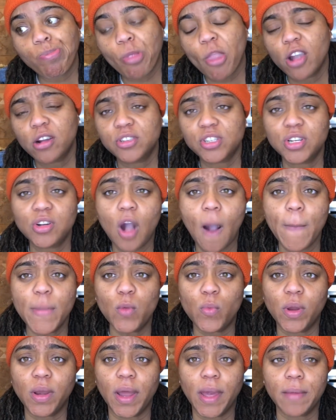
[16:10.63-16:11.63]
she called me
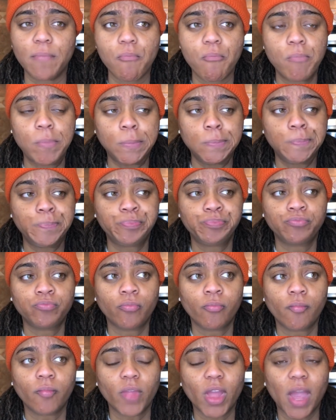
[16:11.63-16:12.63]
one night
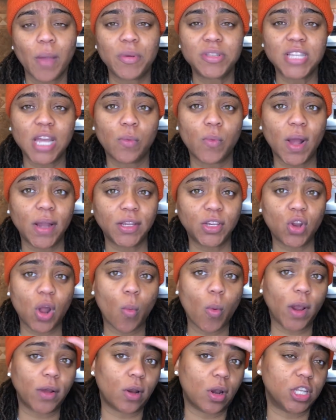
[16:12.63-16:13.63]
and was like, Rhonda, you know, I'm
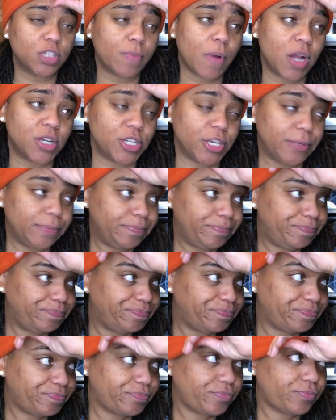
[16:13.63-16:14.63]
working on this project.
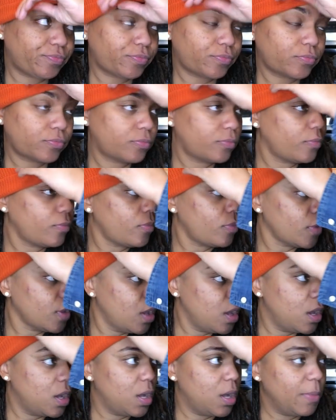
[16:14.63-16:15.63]

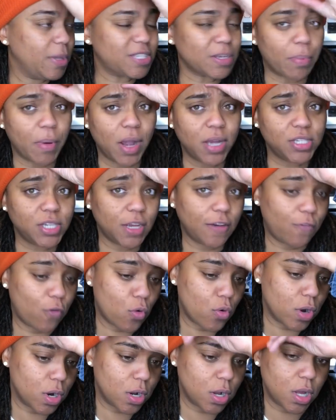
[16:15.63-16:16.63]
It's a project
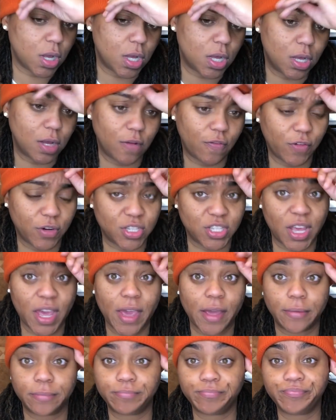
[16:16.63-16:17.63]
for
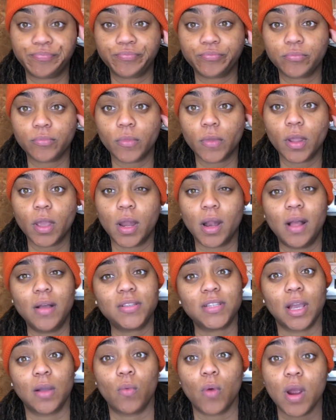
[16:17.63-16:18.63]
Zane. And I was
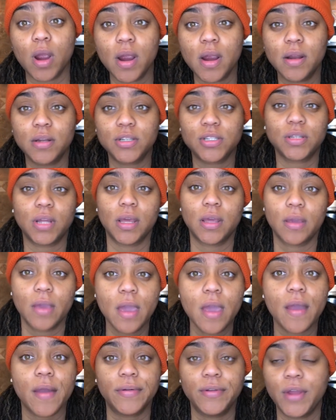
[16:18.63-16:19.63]
like, word? She's like,
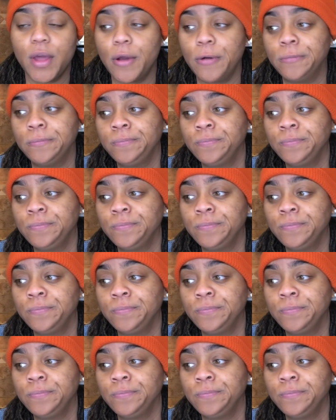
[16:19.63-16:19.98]
yeah, you know,